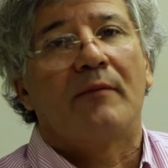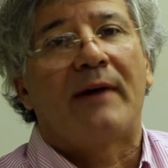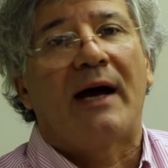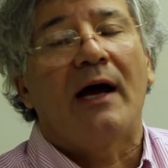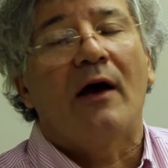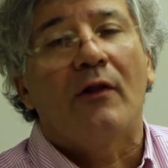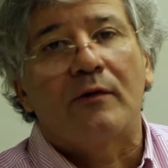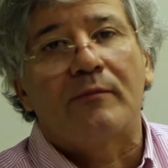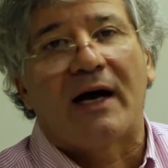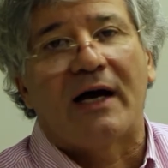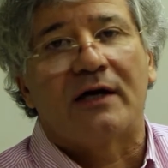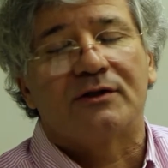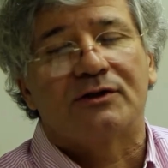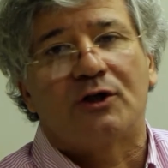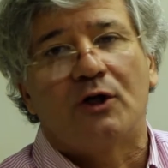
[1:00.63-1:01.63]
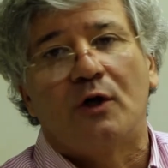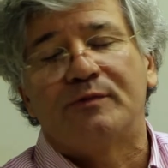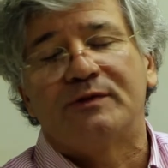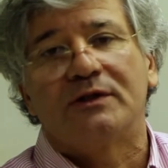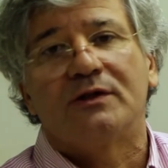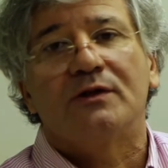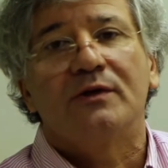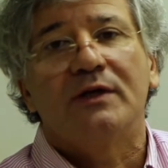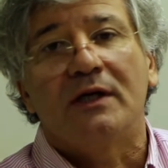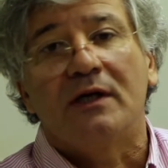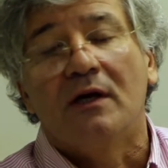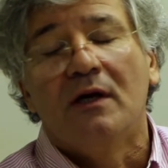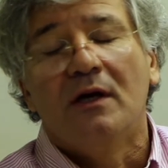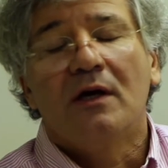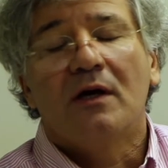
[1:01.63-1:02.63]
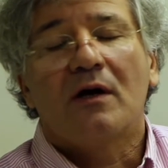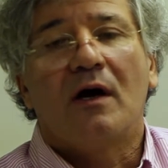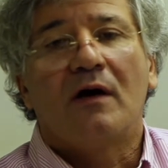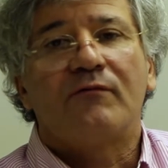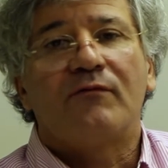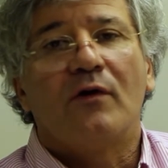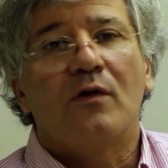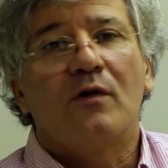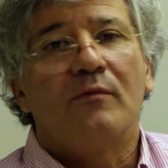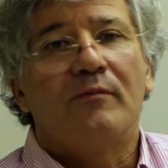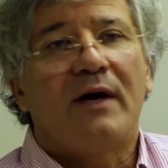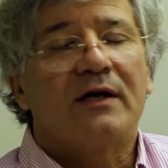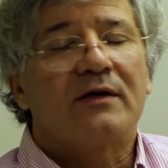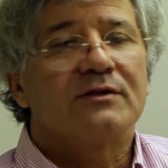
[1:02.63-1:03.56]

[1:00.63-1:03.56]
on my other microscopes, including confocal